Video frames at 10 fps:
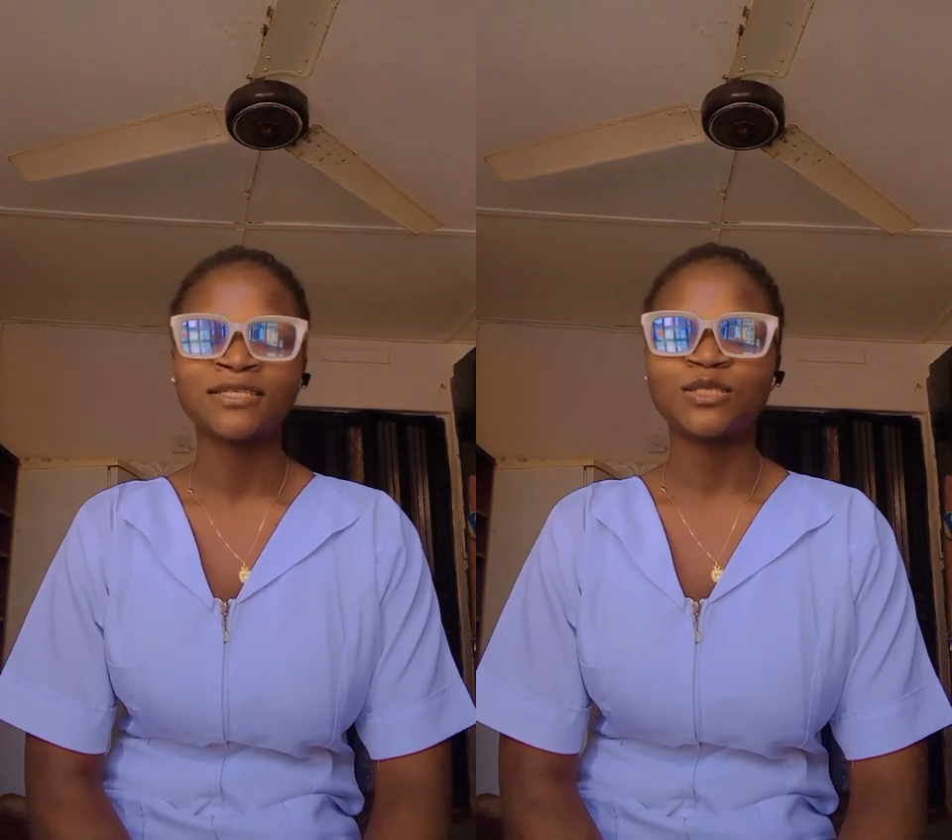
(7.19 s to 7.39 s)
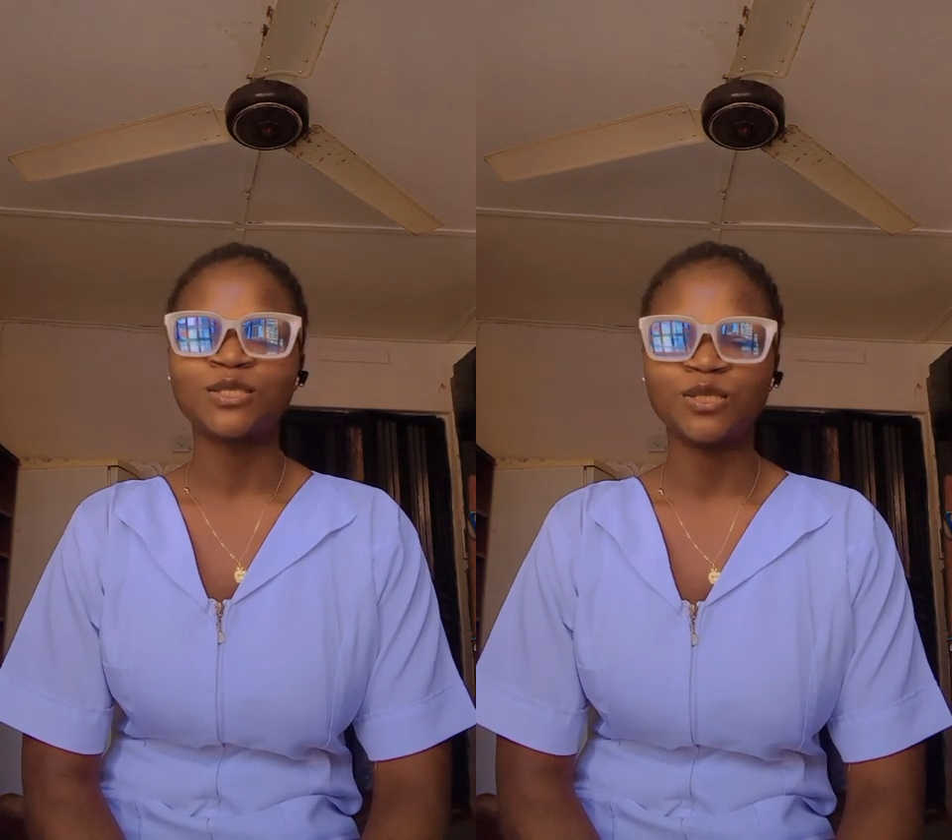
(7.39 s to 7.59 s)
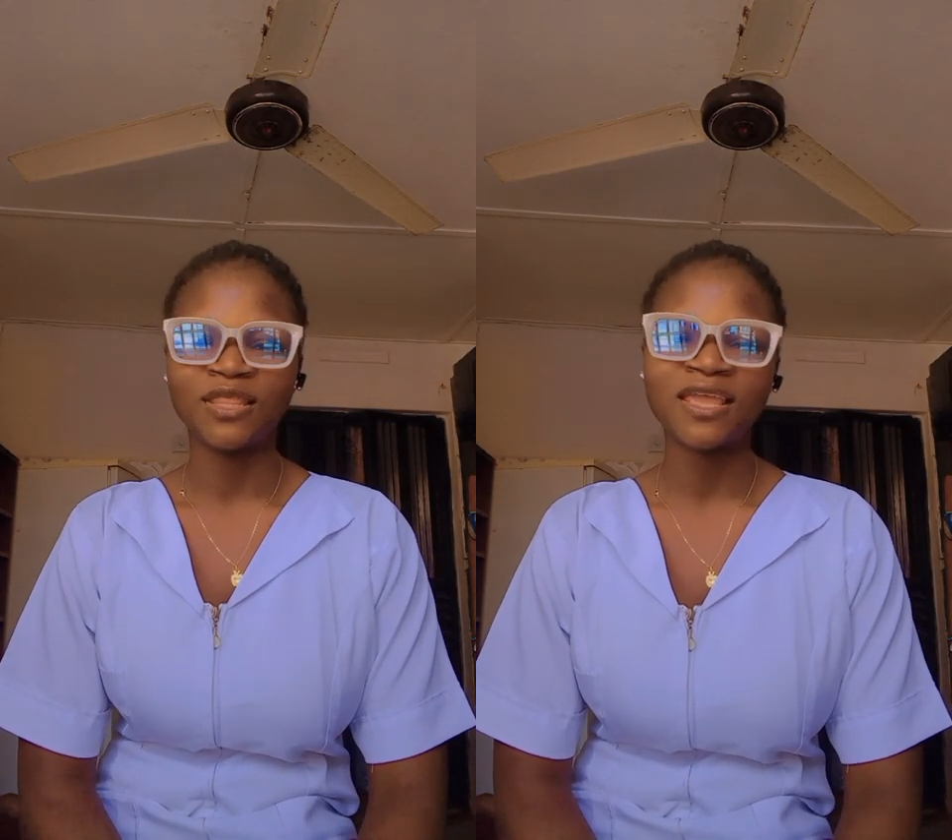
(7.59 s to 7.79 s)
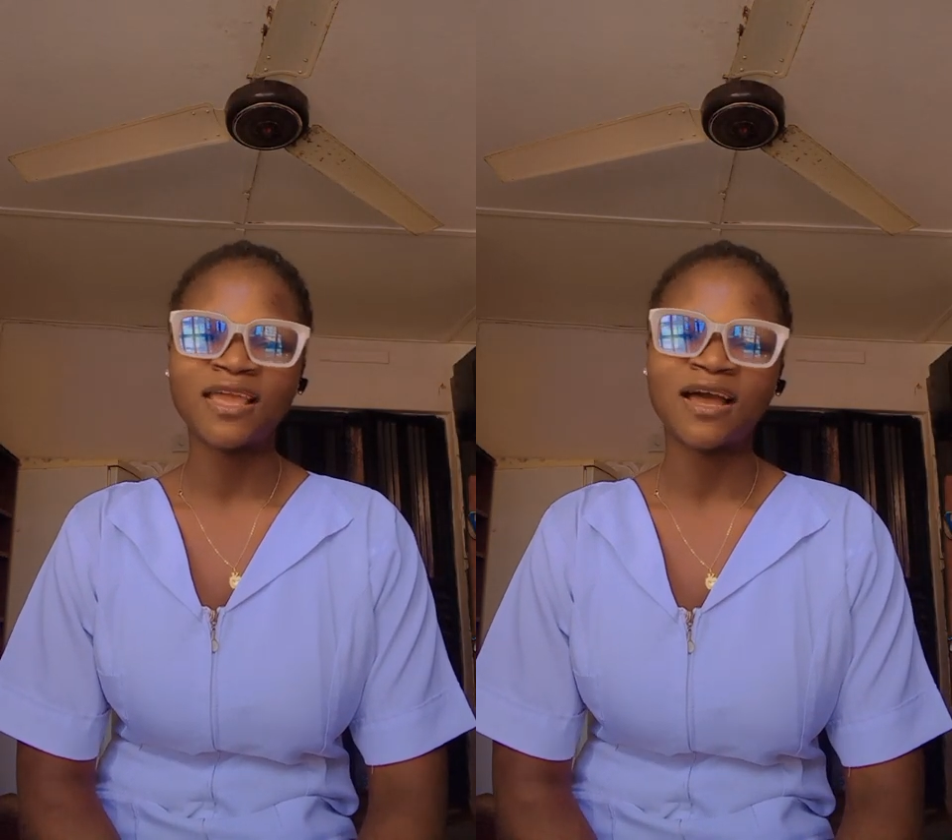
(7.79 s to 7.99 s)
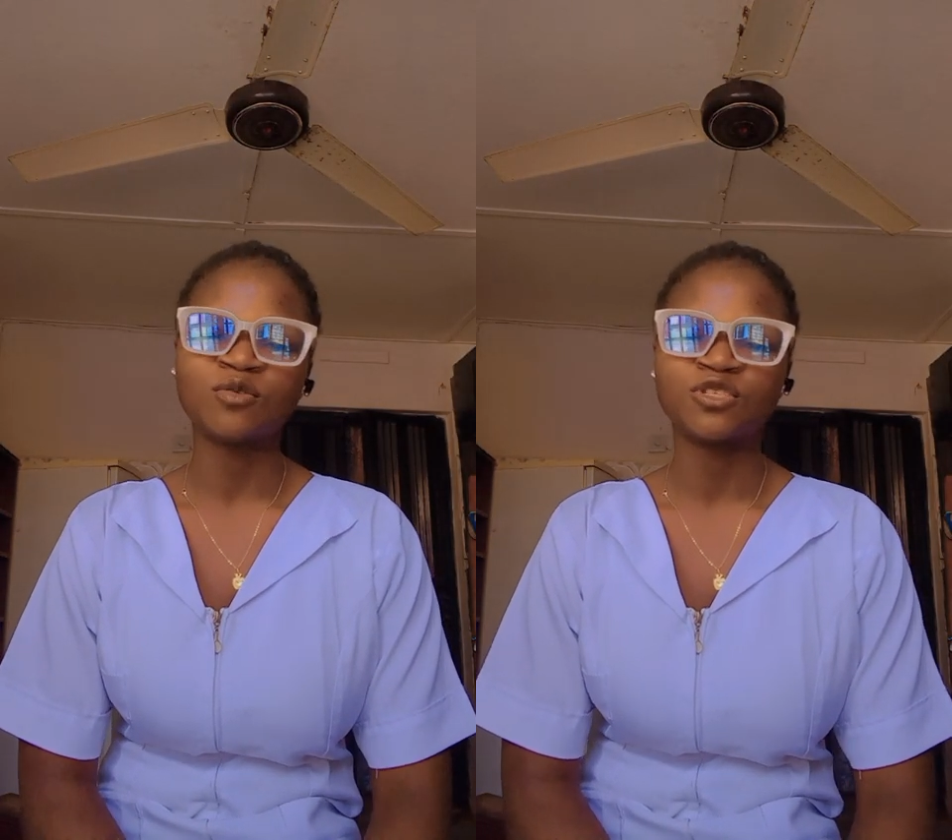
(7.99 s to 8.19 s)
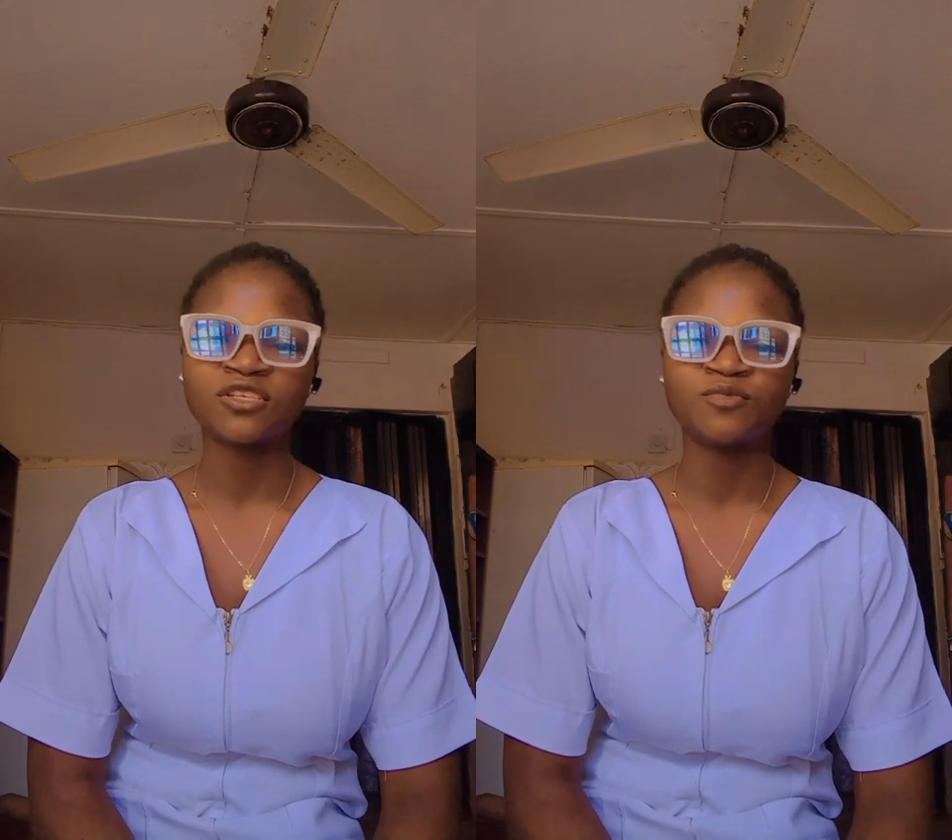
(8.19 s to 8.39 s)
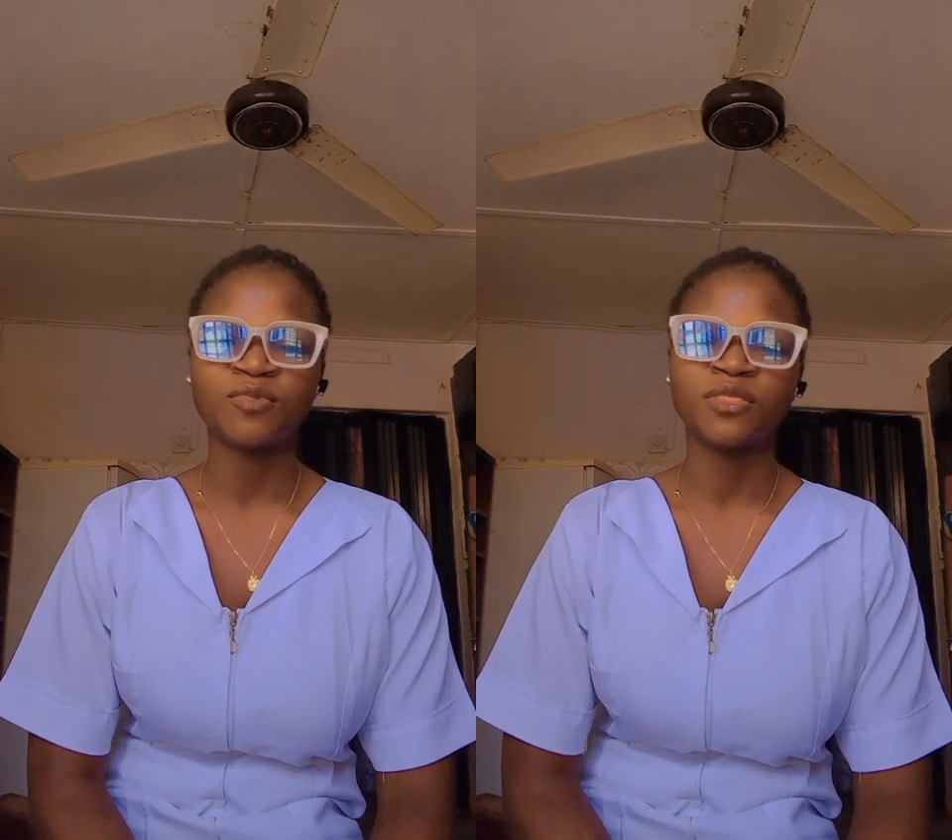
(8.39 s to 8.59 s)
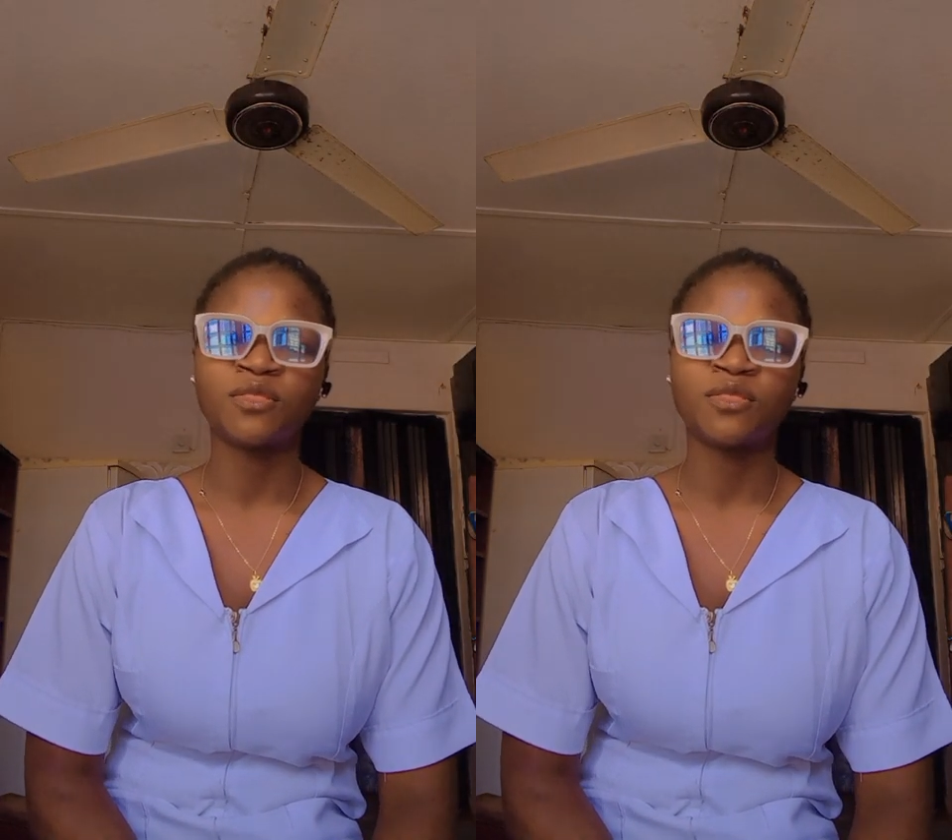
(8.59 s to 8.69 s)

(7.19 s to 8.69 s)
Today I'll just be